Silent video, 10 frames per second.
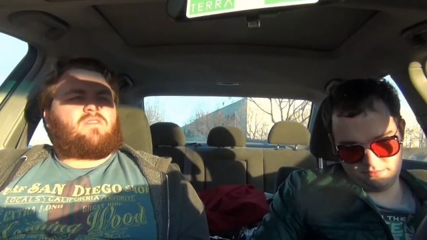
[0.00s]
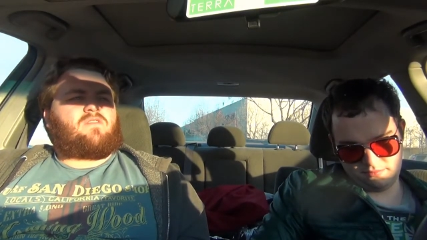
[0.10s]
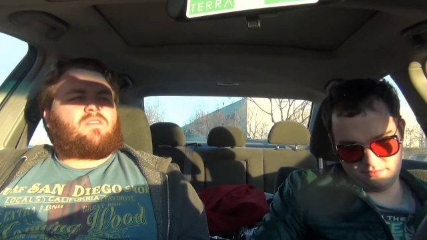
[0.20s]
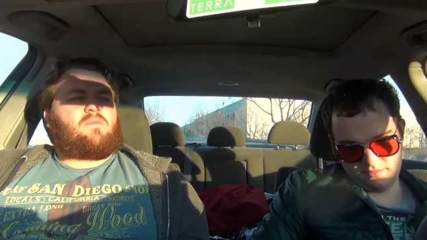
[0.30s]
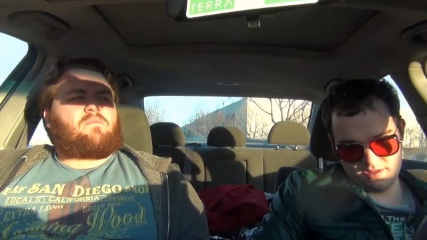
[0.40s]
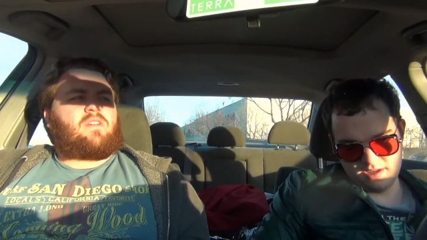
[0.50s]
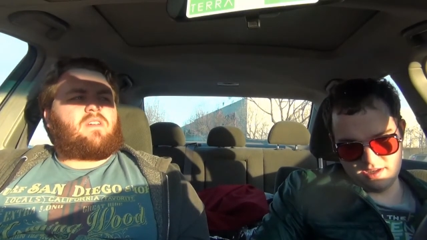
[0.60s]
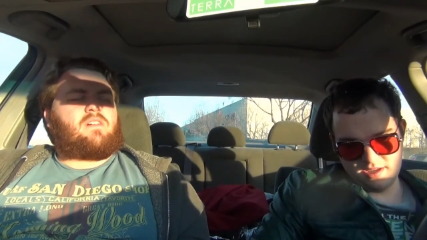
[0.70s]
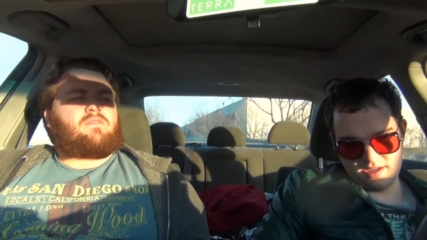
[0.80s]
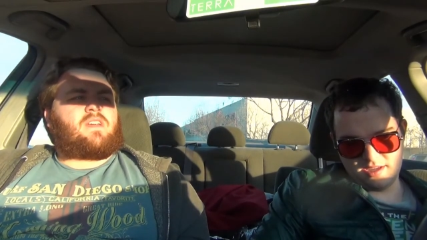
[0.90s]
Speaker 1: or
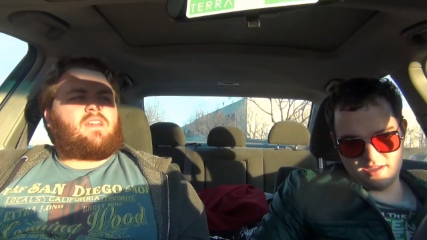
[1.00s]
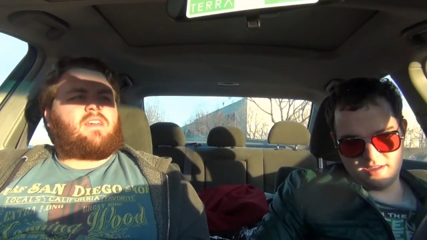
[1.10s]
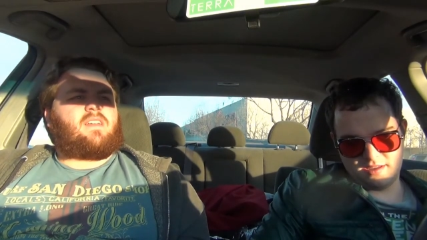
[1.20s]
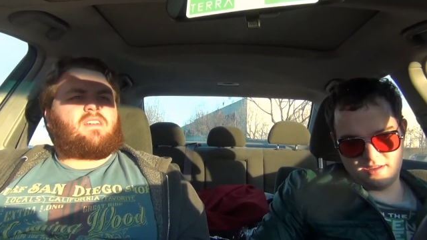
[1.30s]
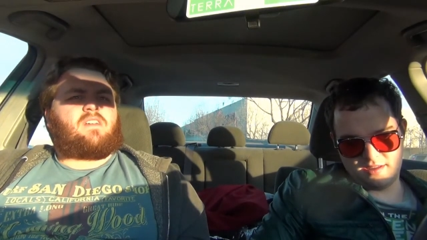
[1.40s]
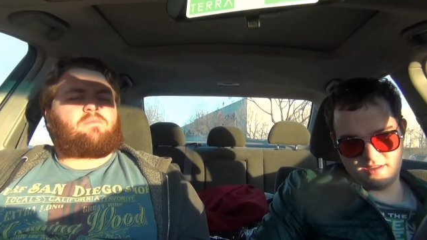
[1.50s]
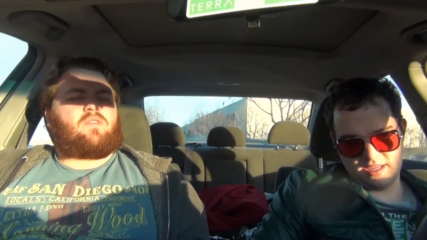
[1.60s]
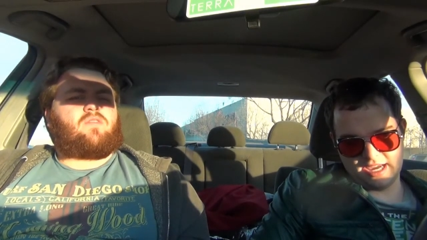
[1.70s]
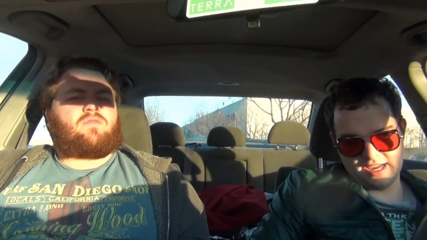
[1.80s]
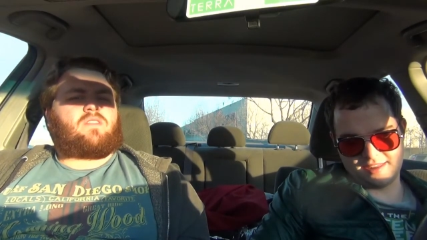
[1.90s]
something. I was kind of getting a
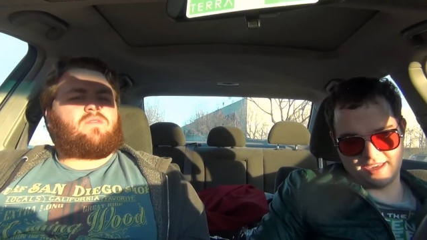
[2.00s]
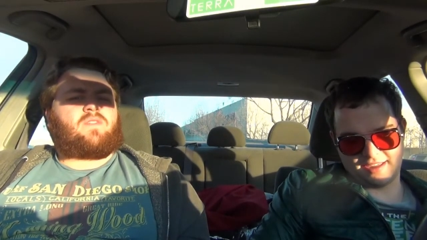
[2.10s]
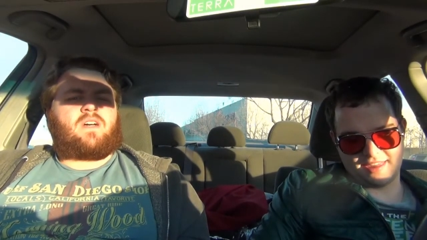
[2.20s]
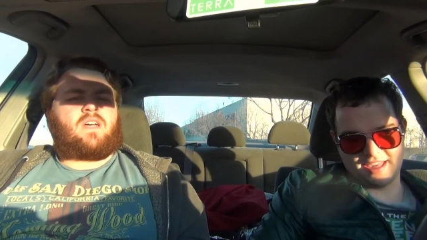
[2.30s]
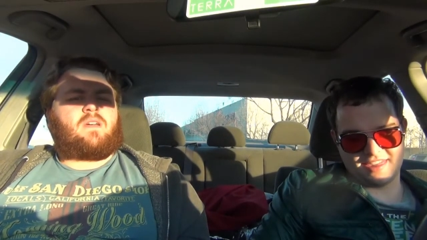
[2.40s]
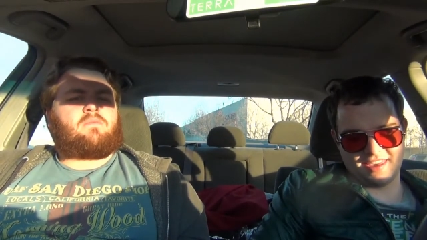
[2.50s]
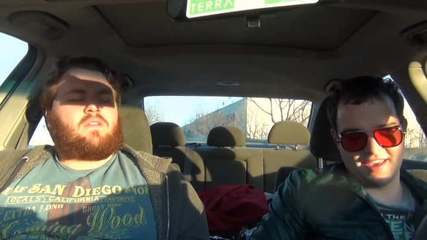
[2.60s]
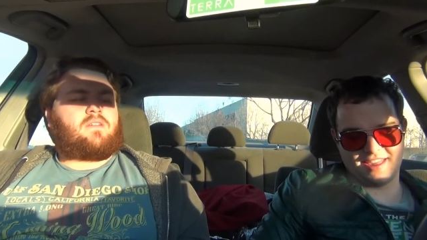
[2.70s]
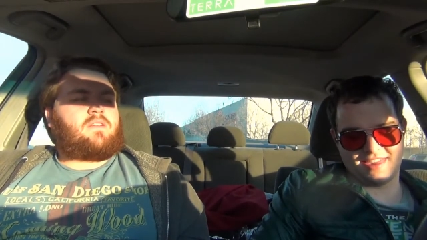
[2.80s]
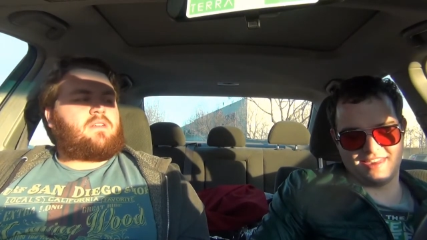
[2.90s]
hypnosis
Speaker 2: Yeah, it's like vibe.
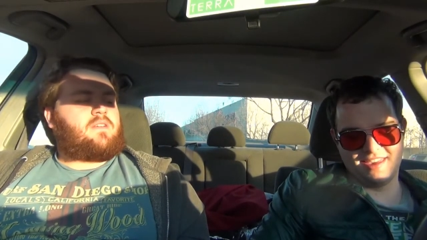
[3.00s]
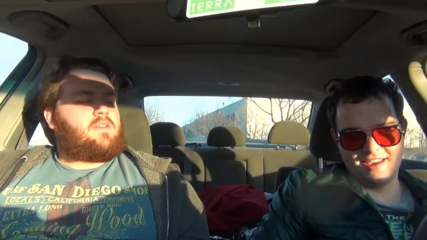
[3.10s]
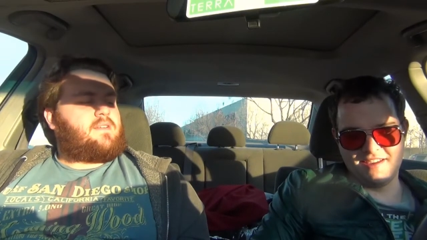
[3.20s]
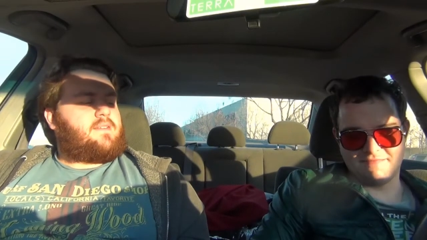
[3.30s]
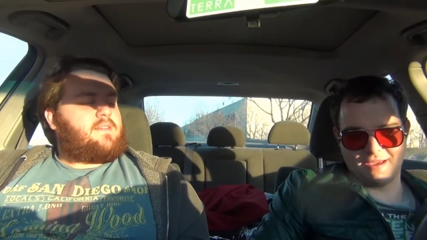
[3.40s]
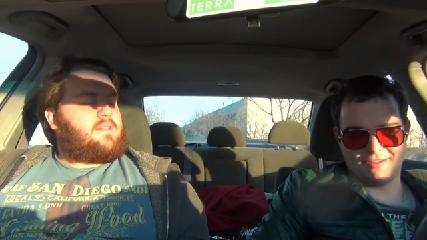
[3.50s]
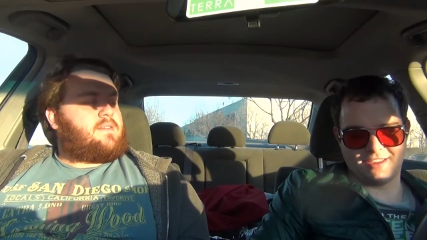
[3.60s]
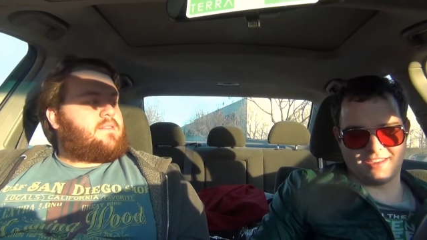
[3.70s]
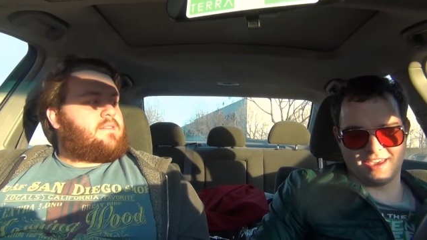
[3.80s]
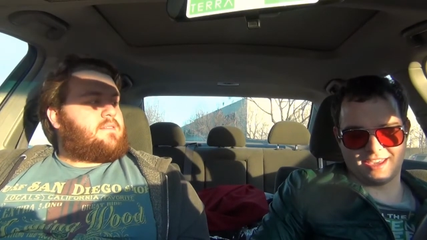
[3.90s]
It's, it's maybe
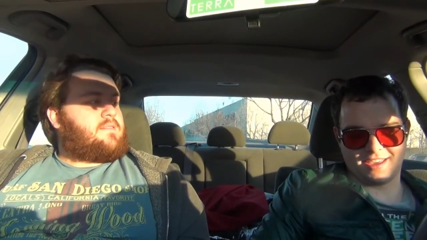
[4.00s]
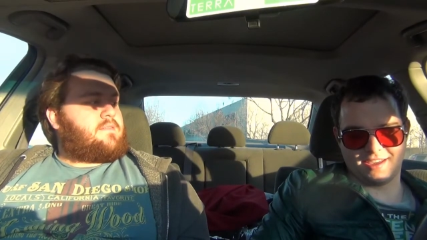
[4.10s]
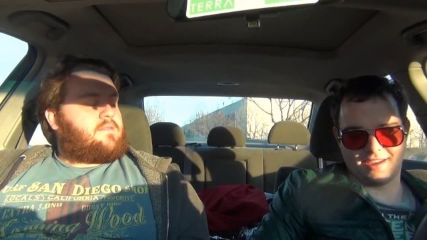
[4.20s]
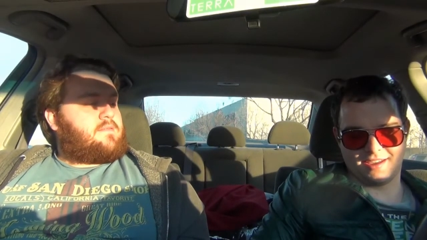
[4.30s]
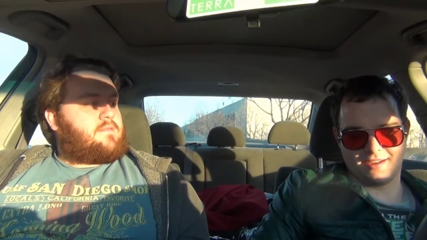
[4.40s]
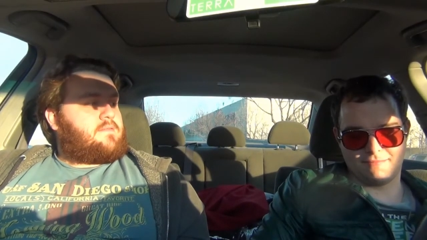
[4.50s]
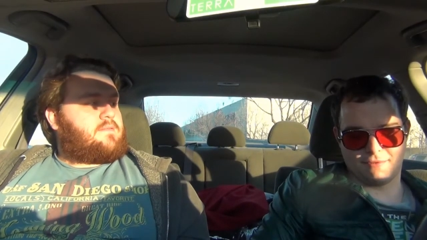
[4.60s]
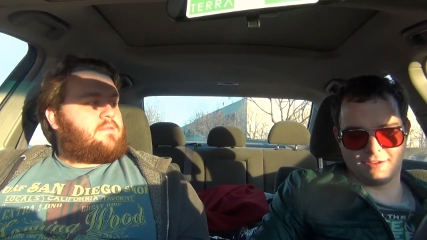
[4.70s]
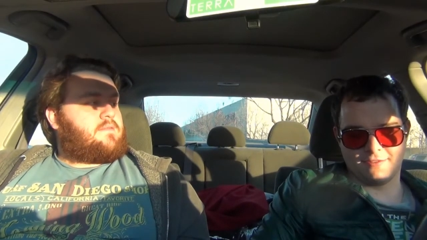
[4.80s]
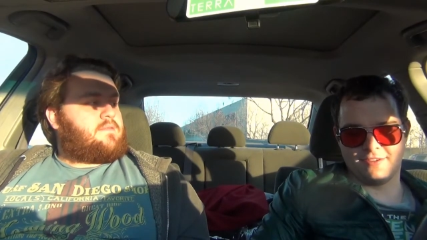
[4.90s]
it's like uh,
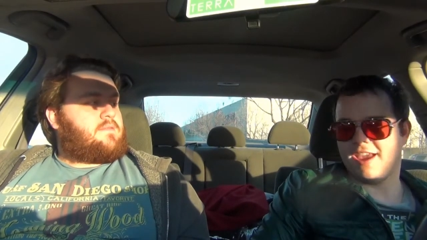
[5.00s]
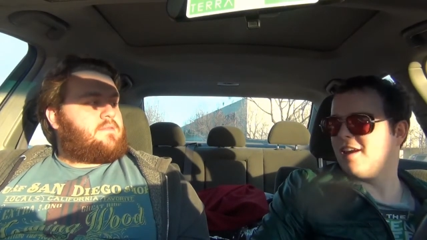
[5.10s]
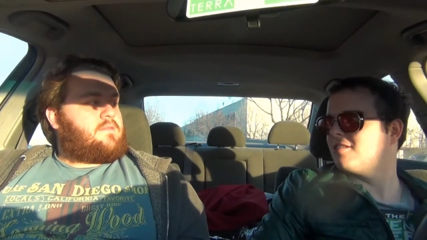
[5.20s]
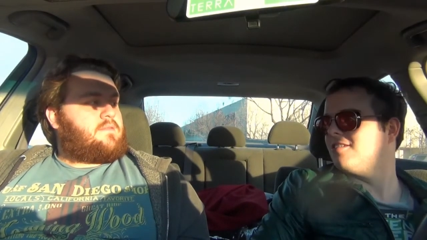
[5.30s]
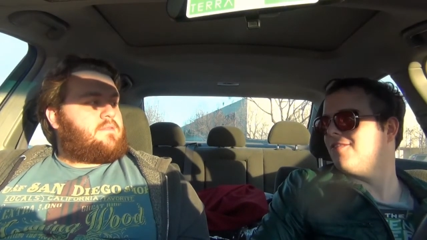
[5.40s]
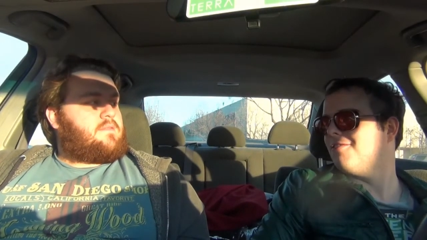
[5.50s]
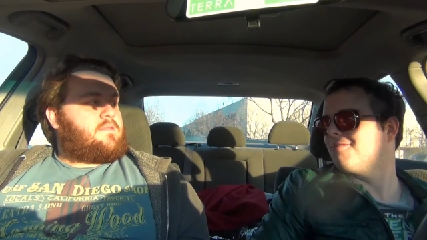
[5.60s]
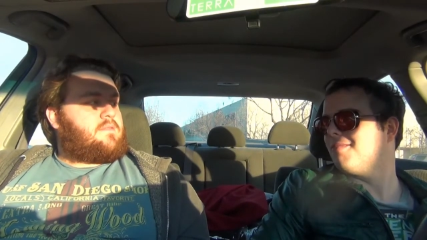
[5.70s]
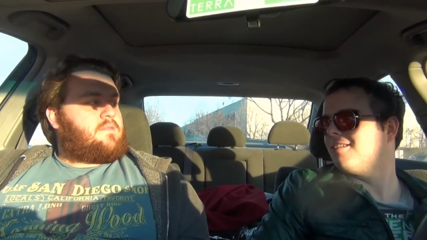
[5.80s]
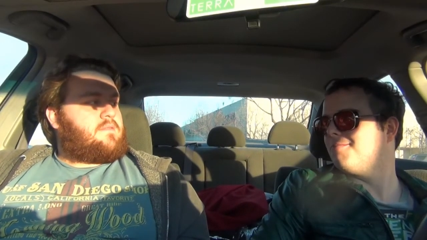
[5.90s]
Birth of a Nation if it was
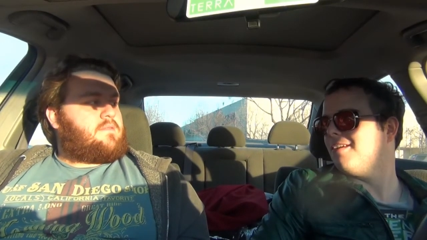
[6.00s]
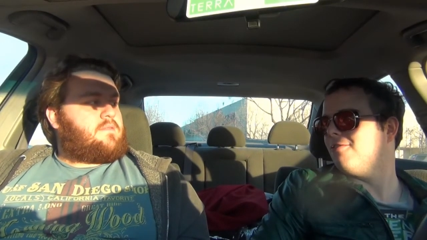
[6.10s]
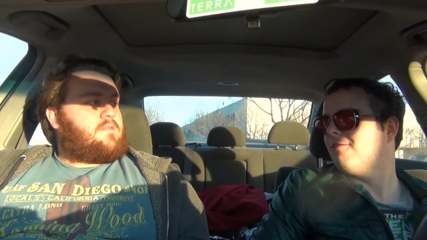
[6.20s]
meant to be a